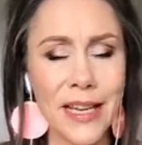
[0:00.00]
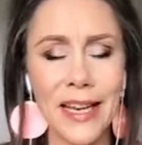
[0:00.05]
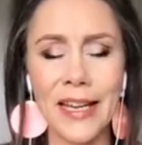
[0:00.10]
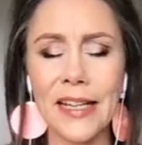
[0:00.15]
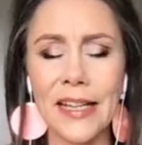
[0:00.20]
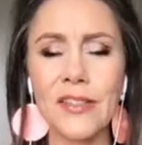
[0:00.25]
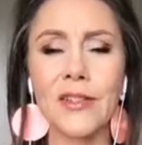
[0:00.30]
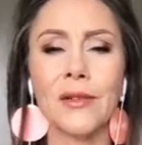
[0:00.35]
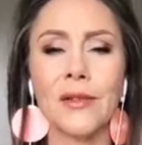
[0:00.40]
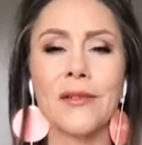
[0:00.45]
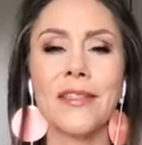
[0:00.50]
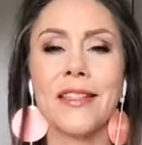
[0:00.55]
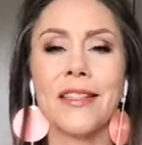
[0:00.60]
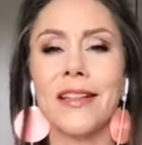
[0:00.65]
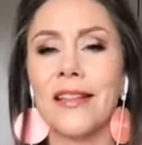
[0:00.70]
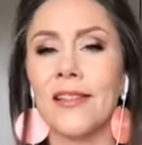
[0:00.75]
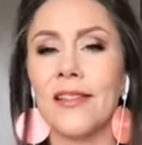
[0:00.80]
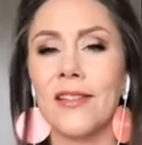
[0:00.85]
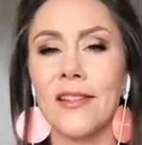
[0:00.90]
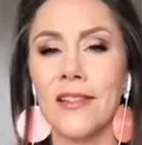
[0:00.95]
and I don't
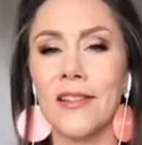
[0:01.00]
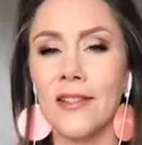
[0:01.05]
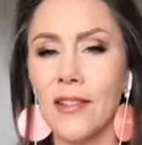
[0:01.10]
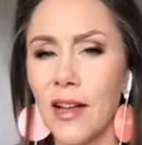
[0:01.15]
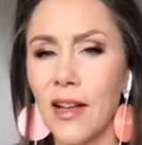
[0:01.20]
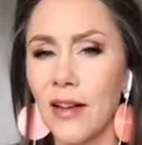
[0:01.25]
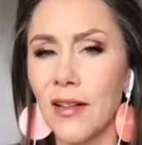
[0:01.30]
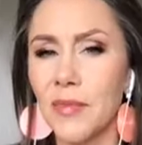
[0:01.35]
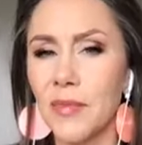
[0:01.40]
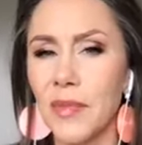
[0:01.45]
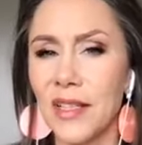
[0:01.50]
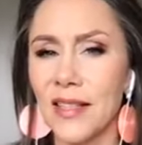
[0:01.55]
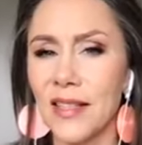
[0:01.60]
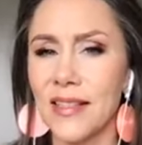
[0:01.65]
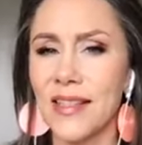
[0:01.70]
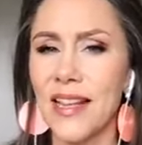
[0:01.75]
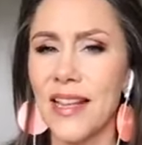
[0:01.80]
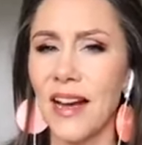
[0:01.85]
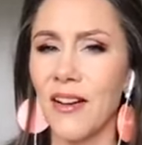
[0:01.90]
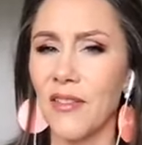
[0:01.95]
stay there as long
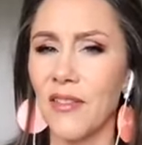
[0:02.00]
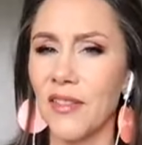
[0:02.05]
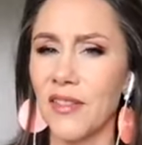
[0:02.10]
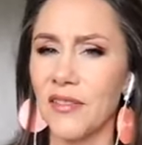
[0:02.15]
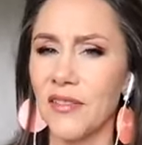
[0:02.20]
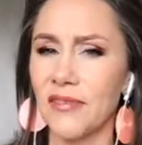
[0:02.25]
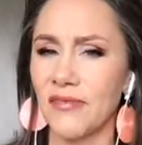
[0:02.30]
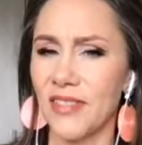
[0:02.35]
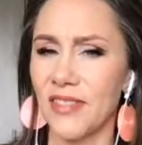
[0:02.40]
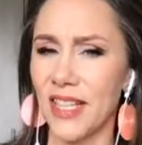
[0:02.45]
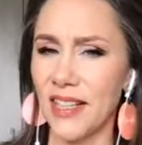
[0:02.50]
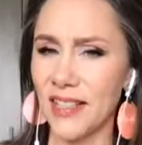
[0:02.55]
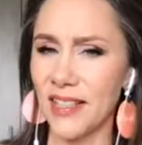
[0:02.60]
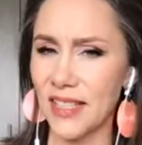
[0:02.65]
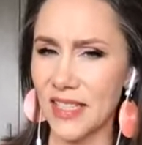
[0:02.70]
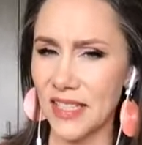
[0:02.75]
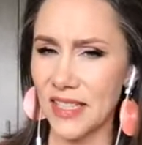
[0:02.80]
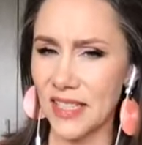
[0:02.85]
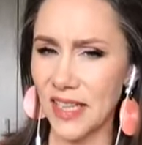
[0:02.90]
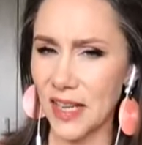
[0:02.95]
because now I've
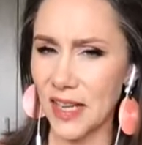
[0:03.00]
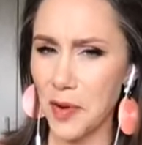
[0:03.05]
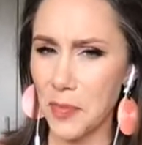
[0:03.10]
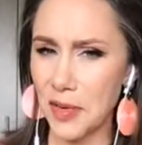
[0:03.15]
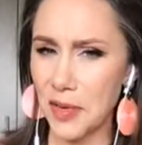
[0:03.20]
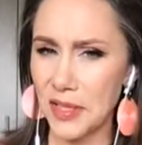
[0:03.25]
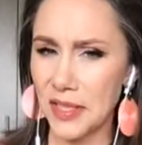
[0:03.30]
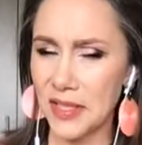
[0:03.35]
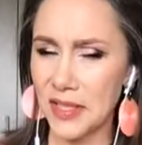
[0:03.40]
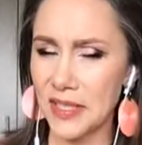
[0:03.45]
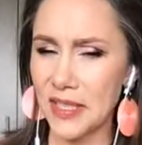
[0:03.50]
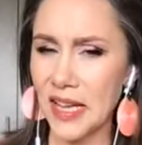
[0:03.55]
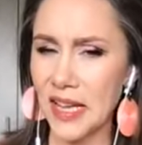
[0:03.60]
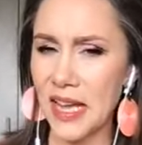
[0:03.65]
tasted happiness.